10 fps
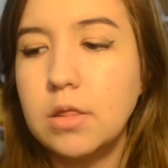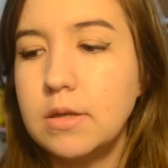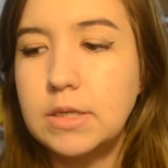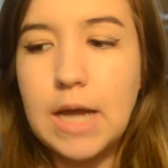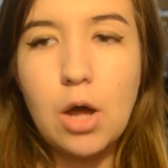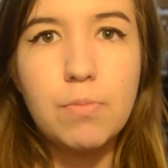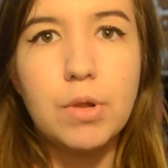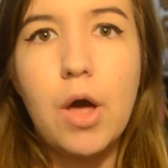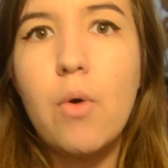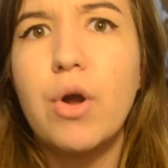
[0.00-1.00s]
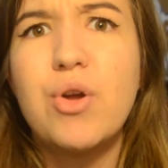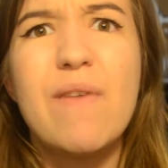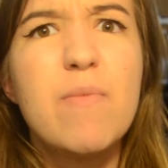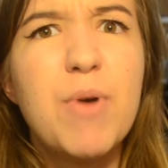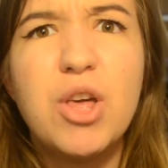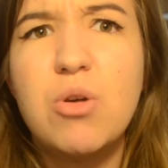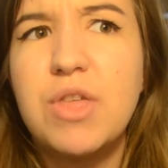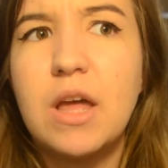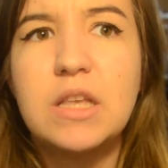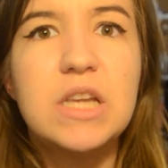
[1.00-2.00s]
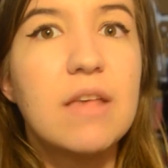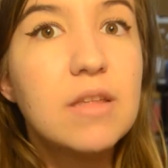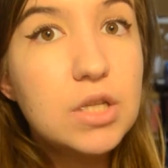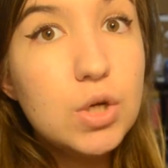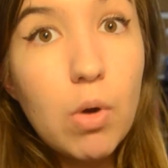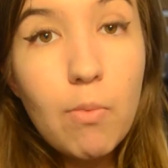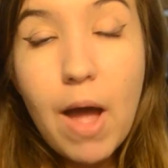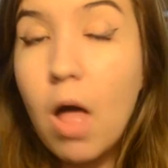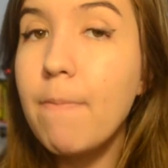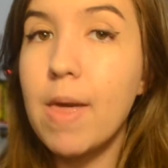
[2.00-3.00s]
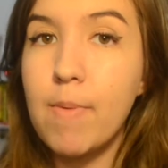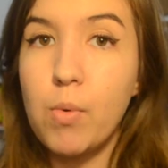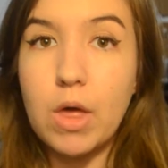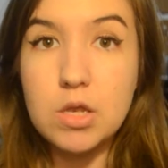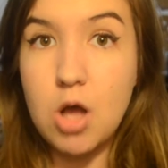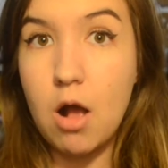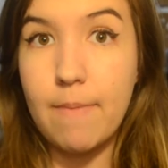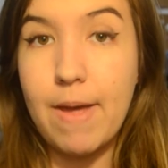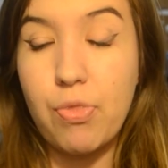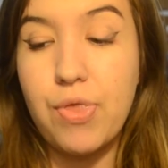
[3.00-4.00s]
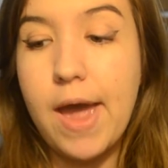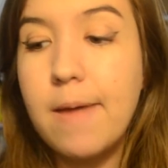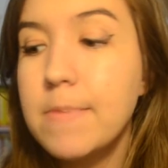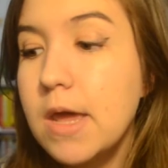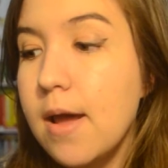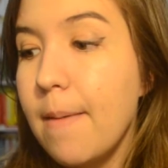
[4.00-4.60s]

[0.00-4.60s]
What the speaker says: down below, or you have a book you think doesn't do it well, maybe we can talk about that.